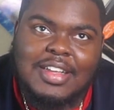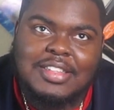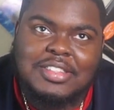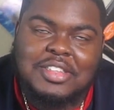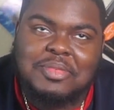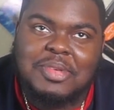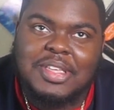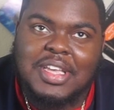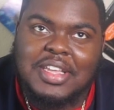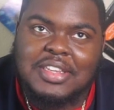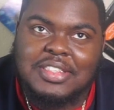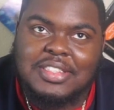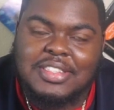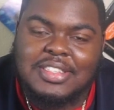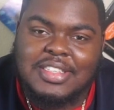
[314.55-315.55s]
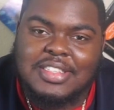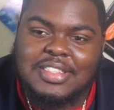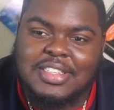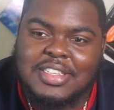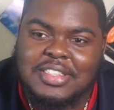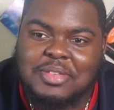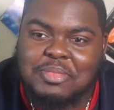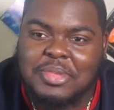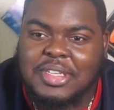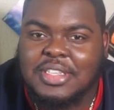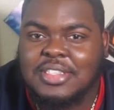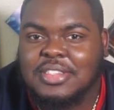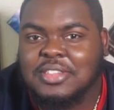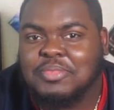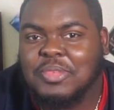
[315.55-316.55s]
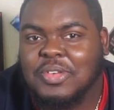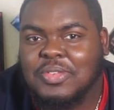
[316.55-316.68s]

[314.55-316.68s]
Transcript: To be honest, it's a business, bro.